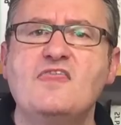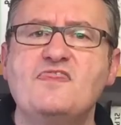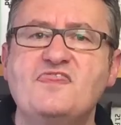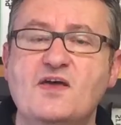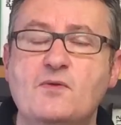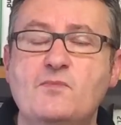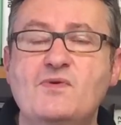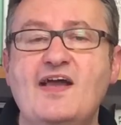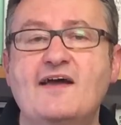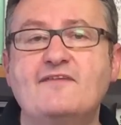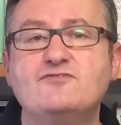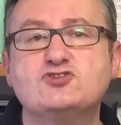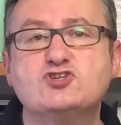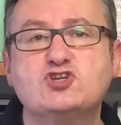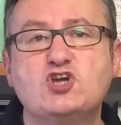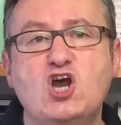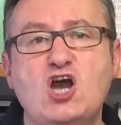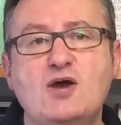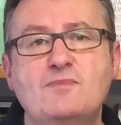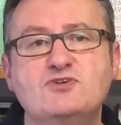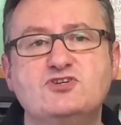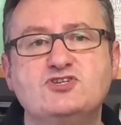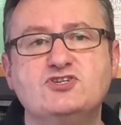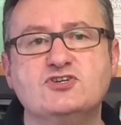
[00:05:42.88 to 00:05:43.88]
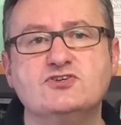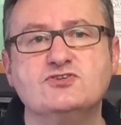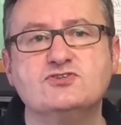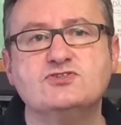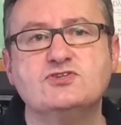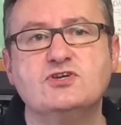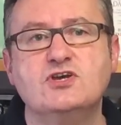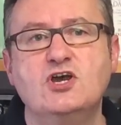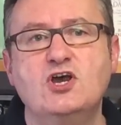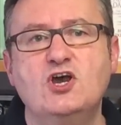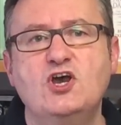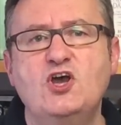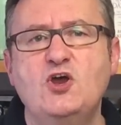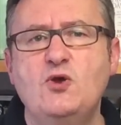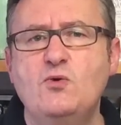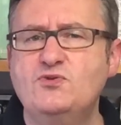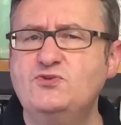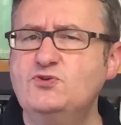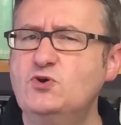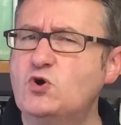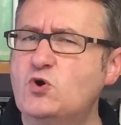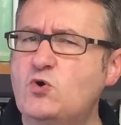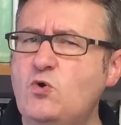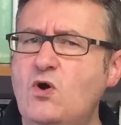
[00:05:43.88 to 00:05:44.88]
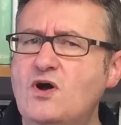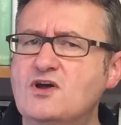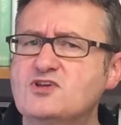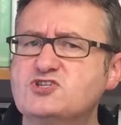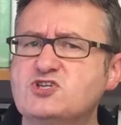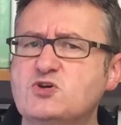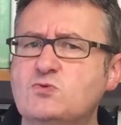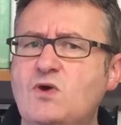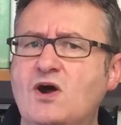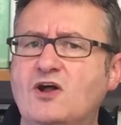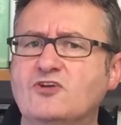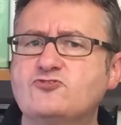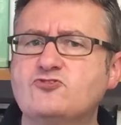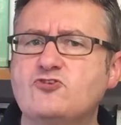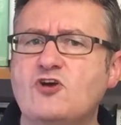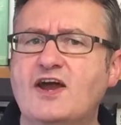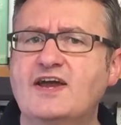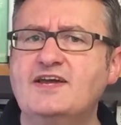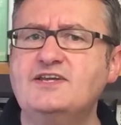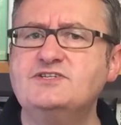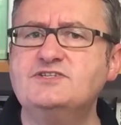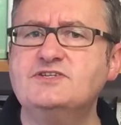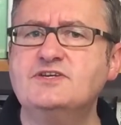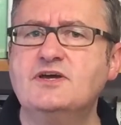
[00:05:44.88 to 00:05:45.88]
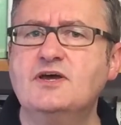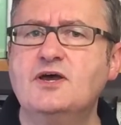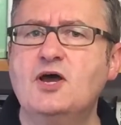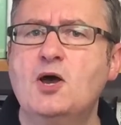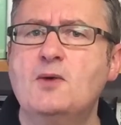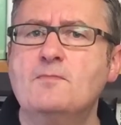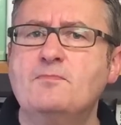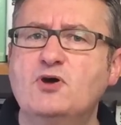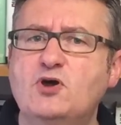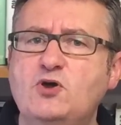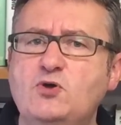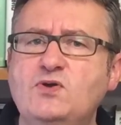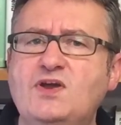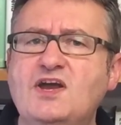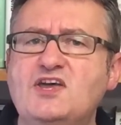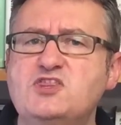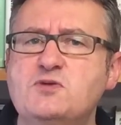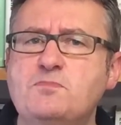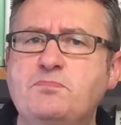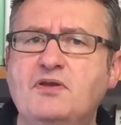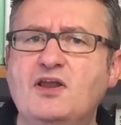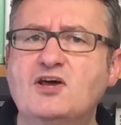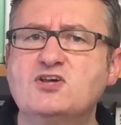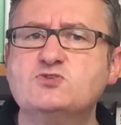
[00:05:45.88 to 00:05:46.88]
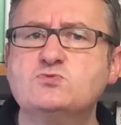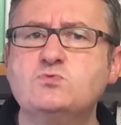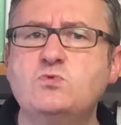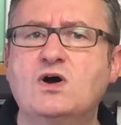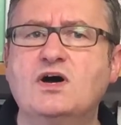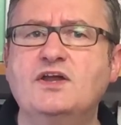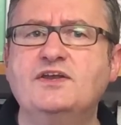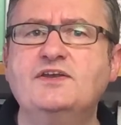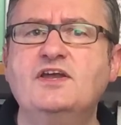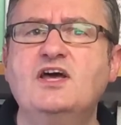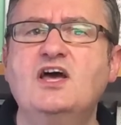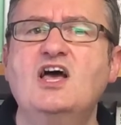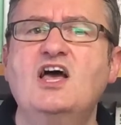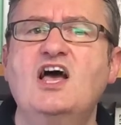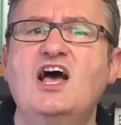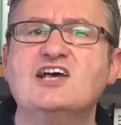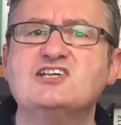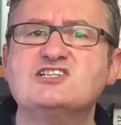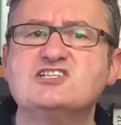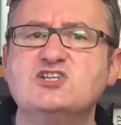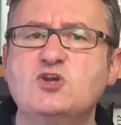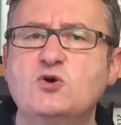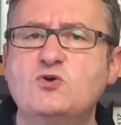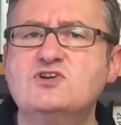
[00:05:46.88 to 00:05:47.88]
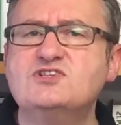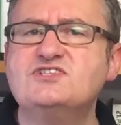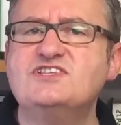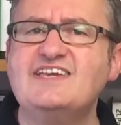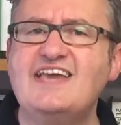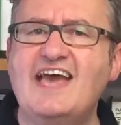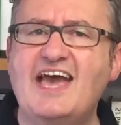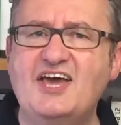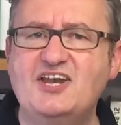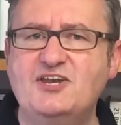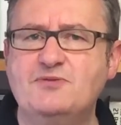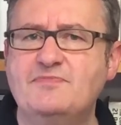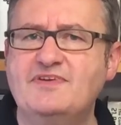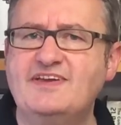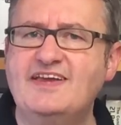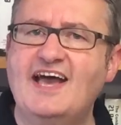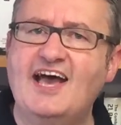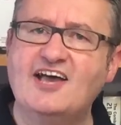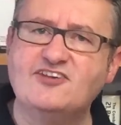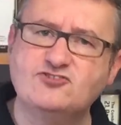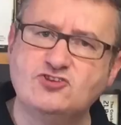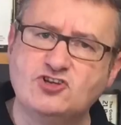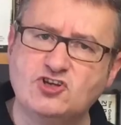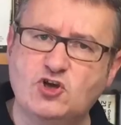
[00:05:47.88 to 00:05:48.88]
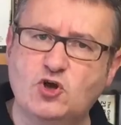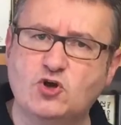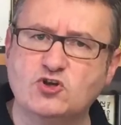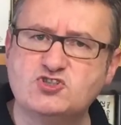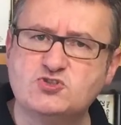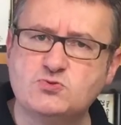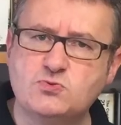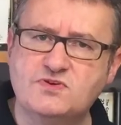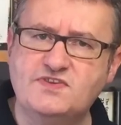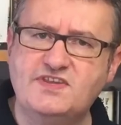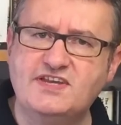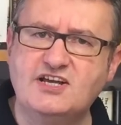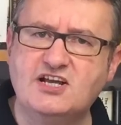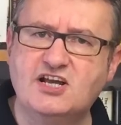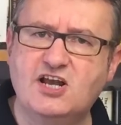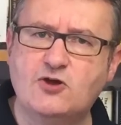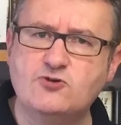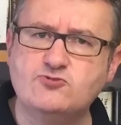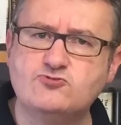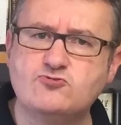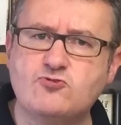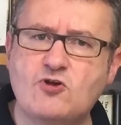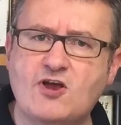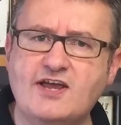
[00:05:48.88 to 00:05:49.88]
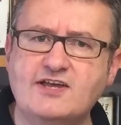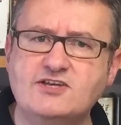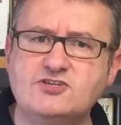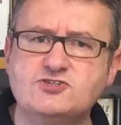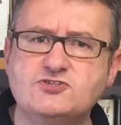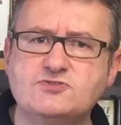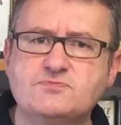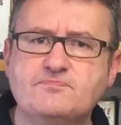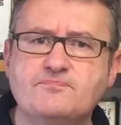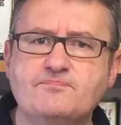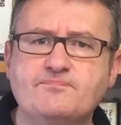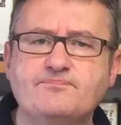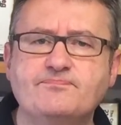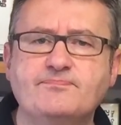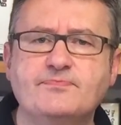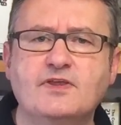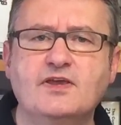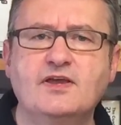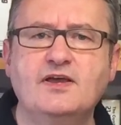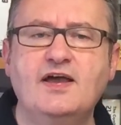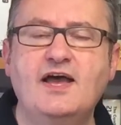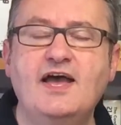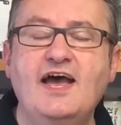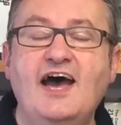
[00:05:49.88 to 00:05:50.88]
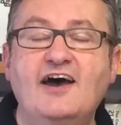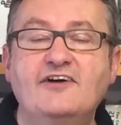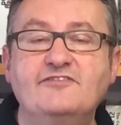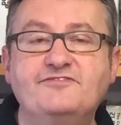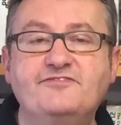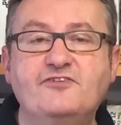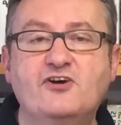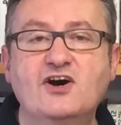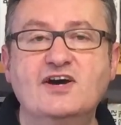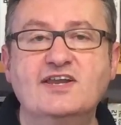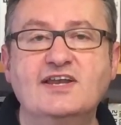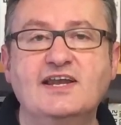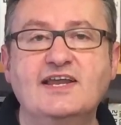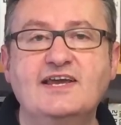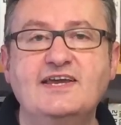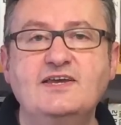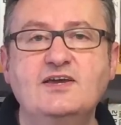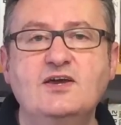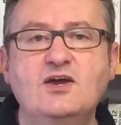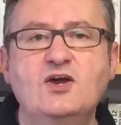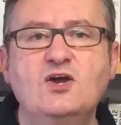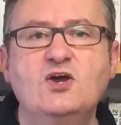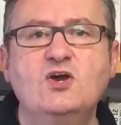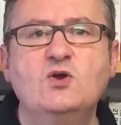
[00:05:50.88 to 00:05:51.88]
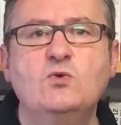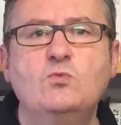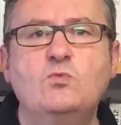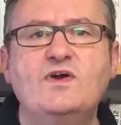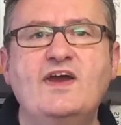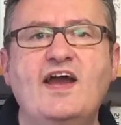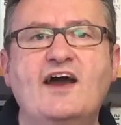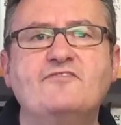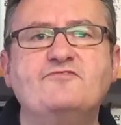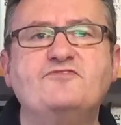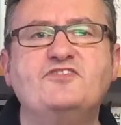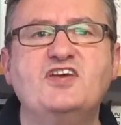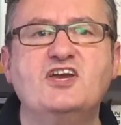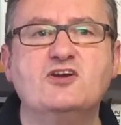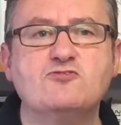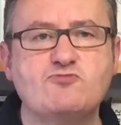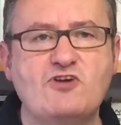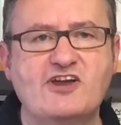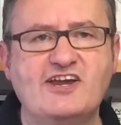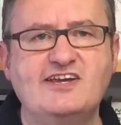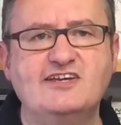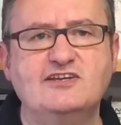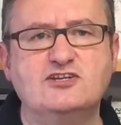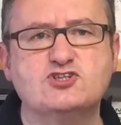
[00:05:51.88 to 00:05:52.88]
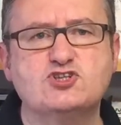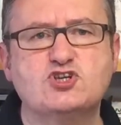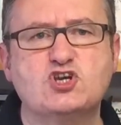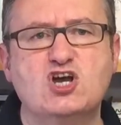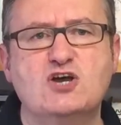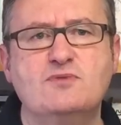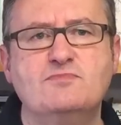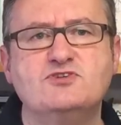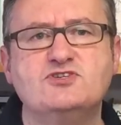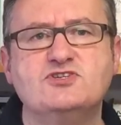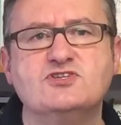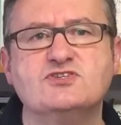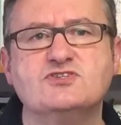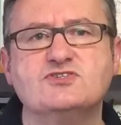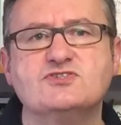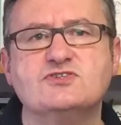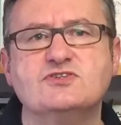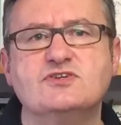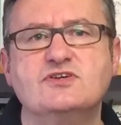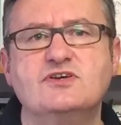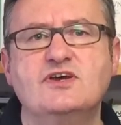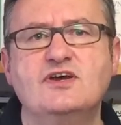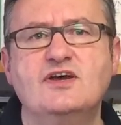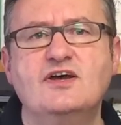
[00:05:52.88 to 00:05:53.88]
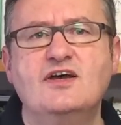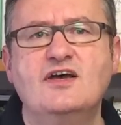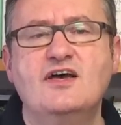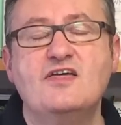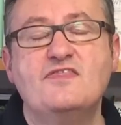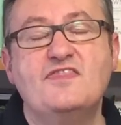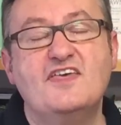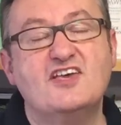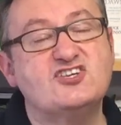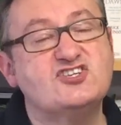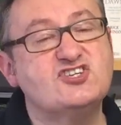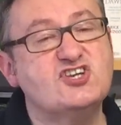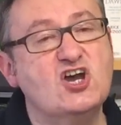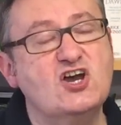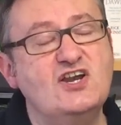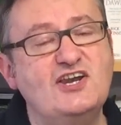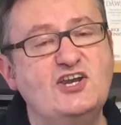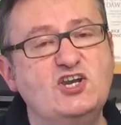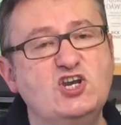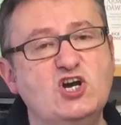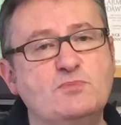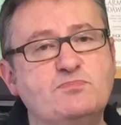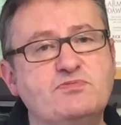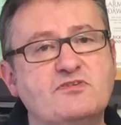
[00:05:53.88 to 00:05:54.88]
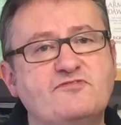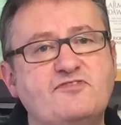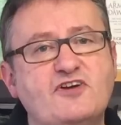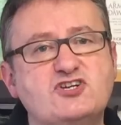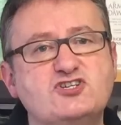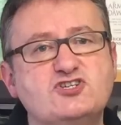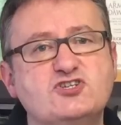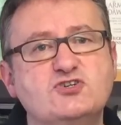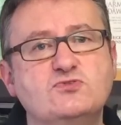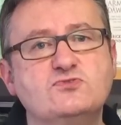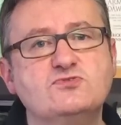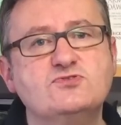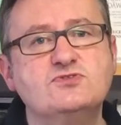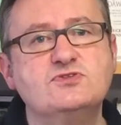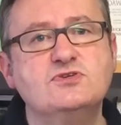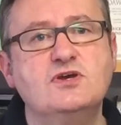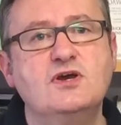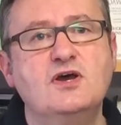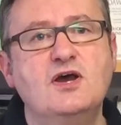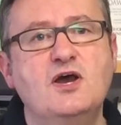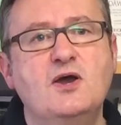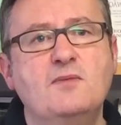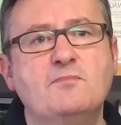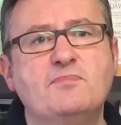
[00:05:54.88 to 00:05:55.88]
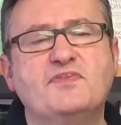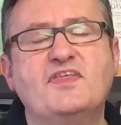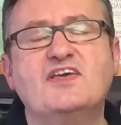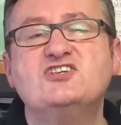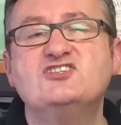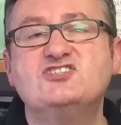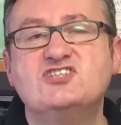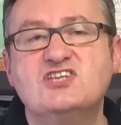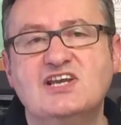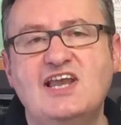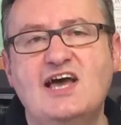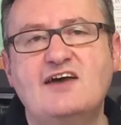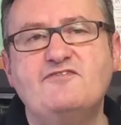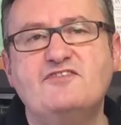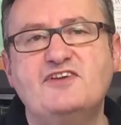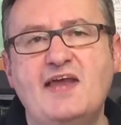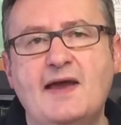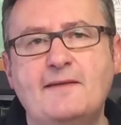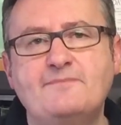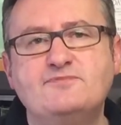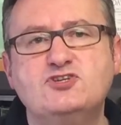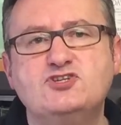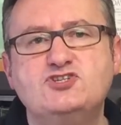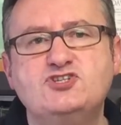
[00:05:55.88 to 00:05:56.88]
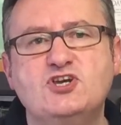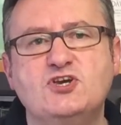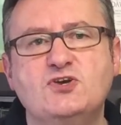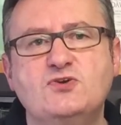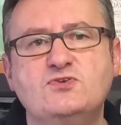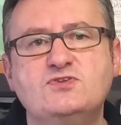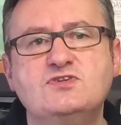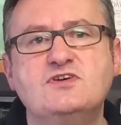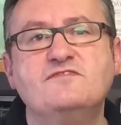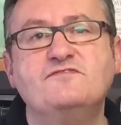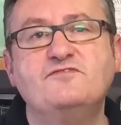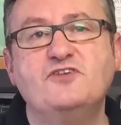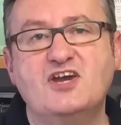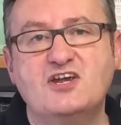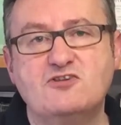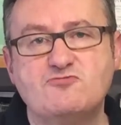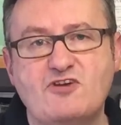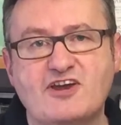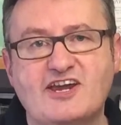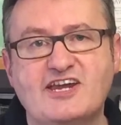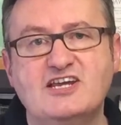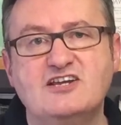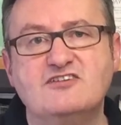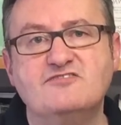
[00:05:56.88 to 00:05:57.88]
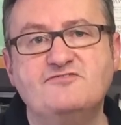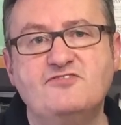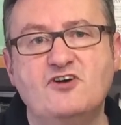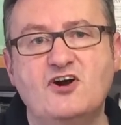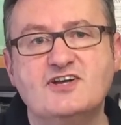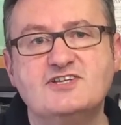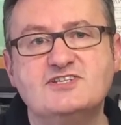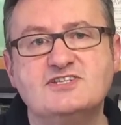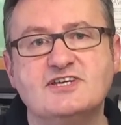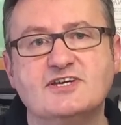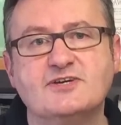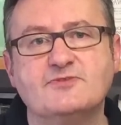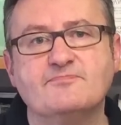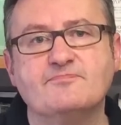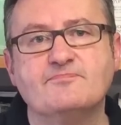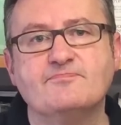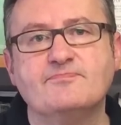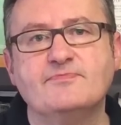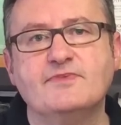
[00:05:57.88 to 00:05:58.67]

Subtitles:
Then we have skirmishers, who are not quite so well trained, but who get the +1 as long as the enemy hasn't got to within close range. And finally, we have the irregular skirmishers. They're certainly not professionals, but they still have an aptitude for irregular fighting.